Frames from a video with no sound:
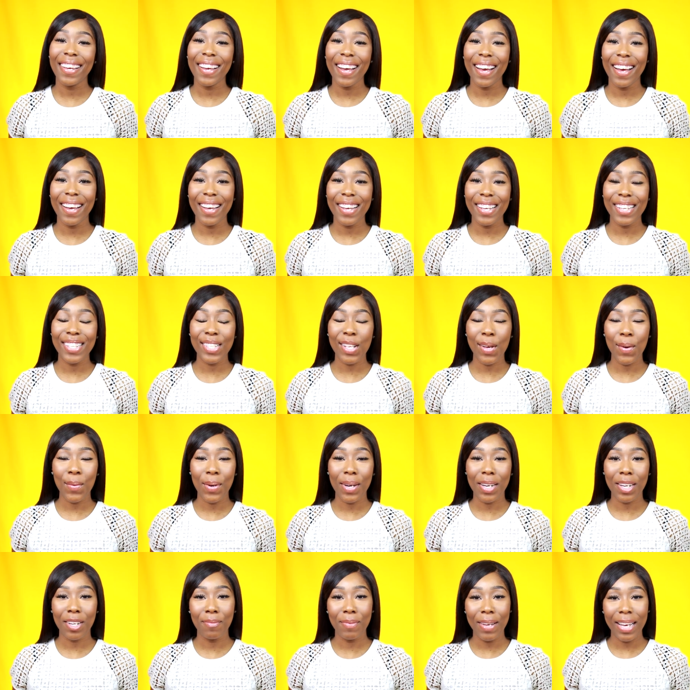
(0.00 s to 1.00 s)
Hey guys,
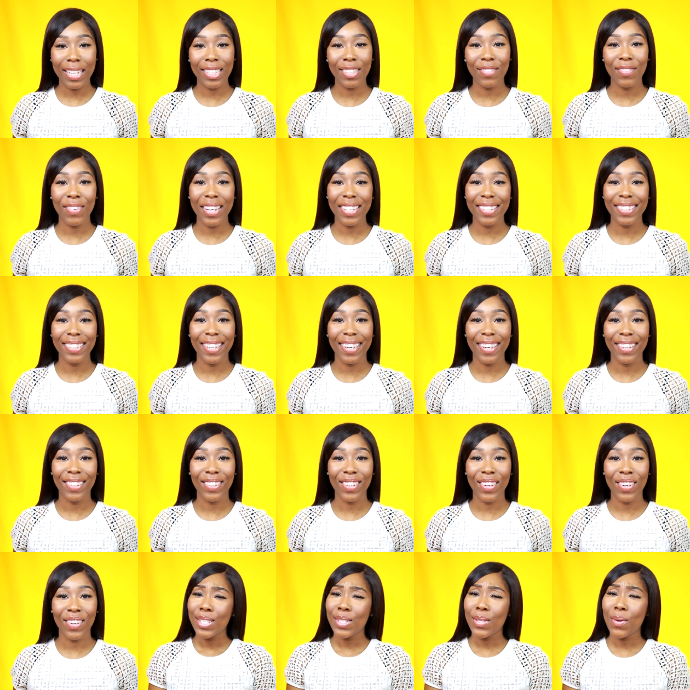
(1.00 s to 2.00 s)
welcome back to my
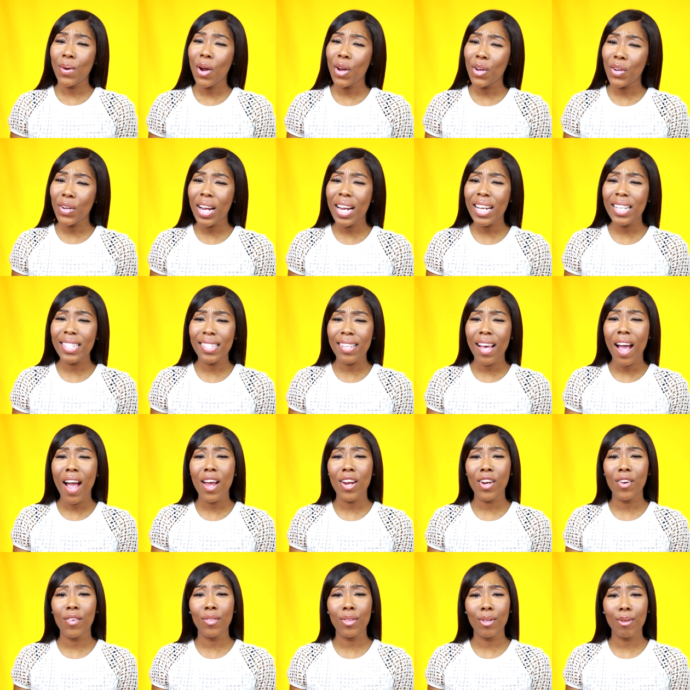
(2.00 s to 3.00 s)
channel. So are you guys
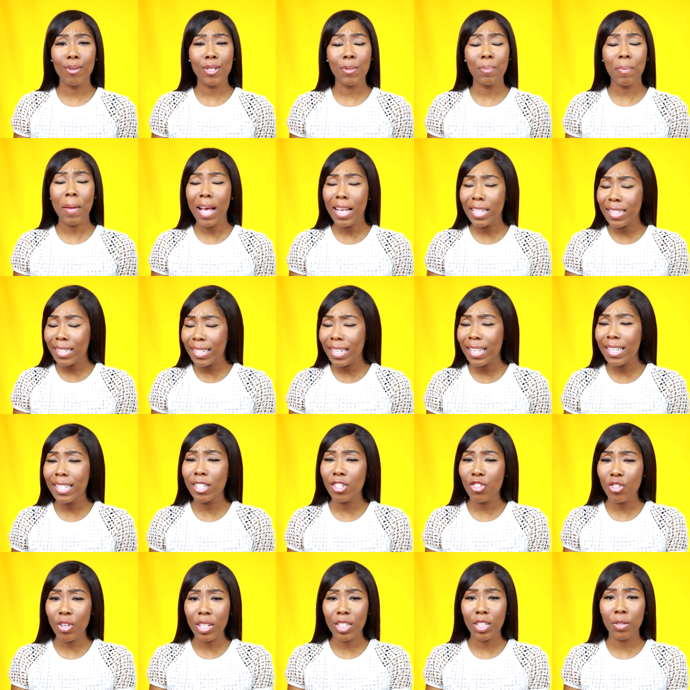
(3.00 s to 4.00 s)
tired of those pesky
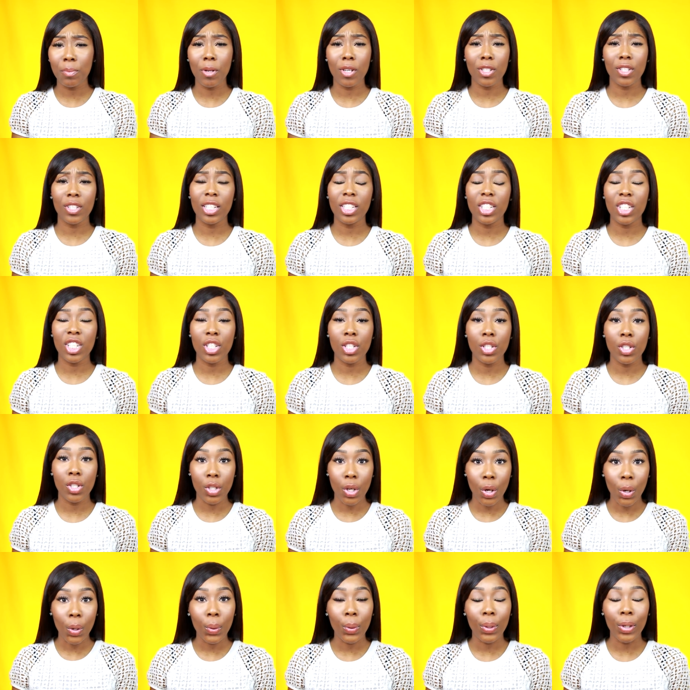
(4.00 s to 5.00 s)
stretch marks that just
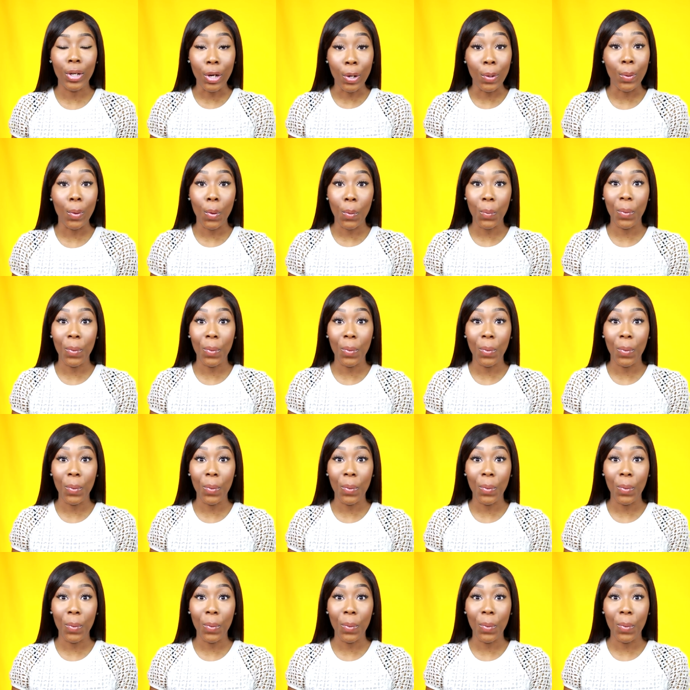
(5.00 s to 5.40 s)
don't go